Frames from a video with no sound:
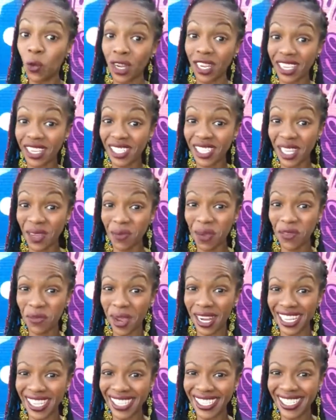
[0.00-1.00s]
What is up,
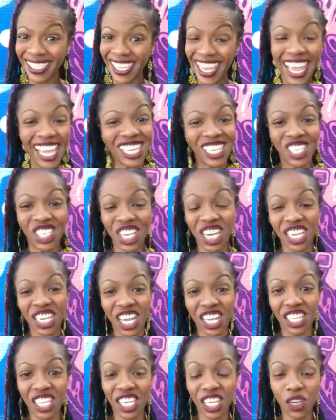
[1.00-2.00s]
everybody? Jay
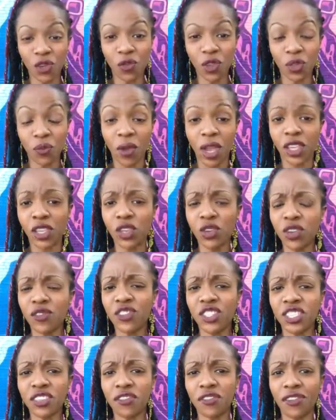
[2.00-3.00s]
Nell here with my
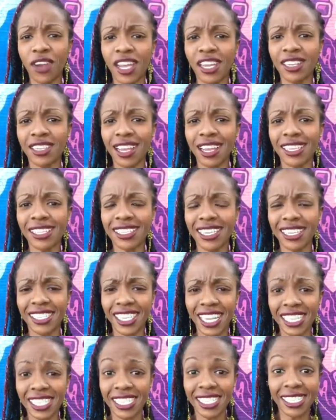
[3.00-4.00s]
UFC Fight Night
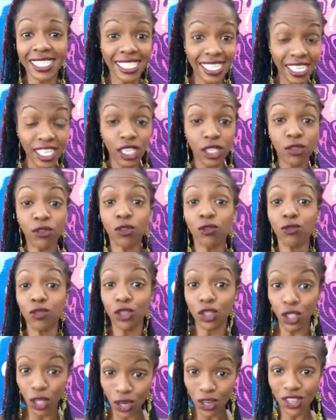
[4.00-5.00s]
Atlantic City, New
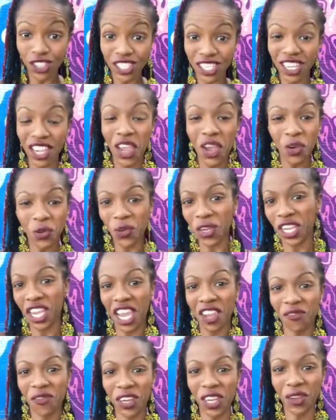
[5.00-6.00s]
Jersey
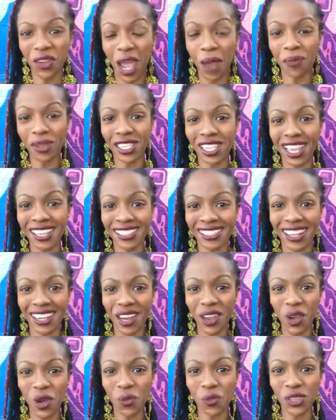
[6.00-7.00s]
recap video happened last
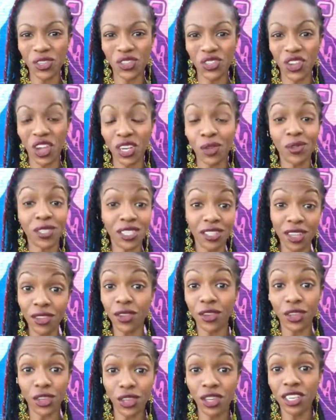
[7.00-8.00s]
night. I hope you saw it. It was
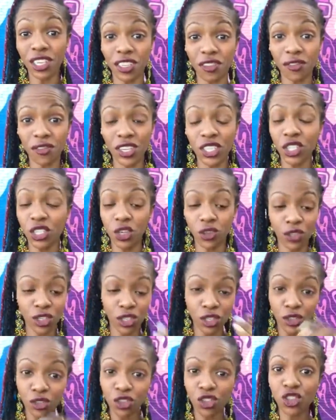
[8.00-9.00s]
another good event. You know,
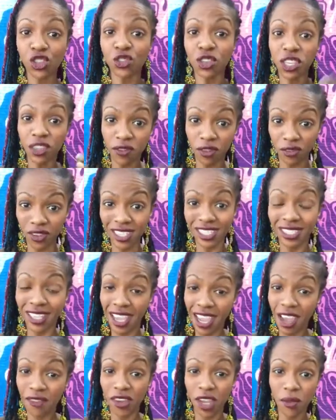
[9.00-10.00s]
this little string of events
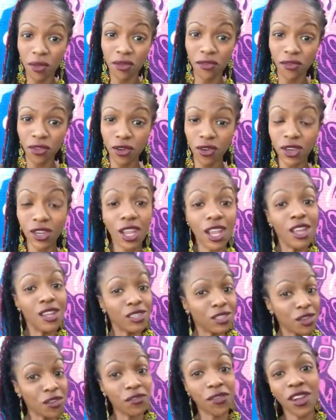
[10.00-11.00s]
they have coming forward.
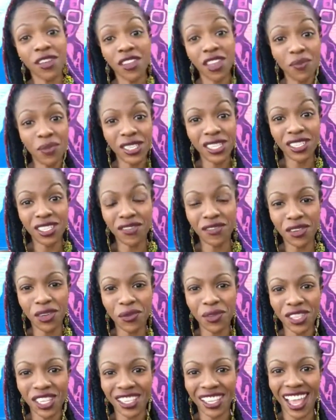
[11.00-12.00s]
So far, they've been
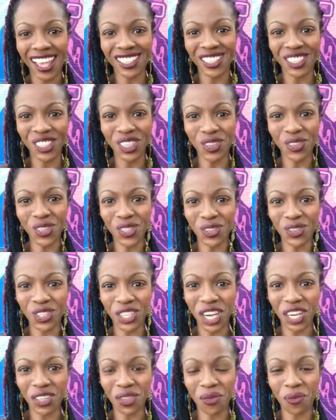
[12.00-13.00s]
delivering with the last two, so
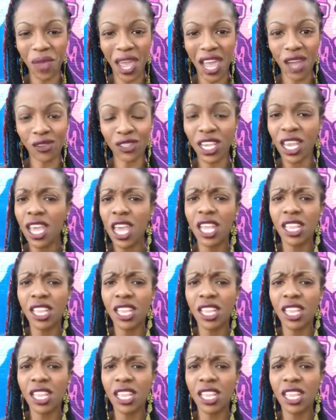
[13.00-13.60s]
check them out.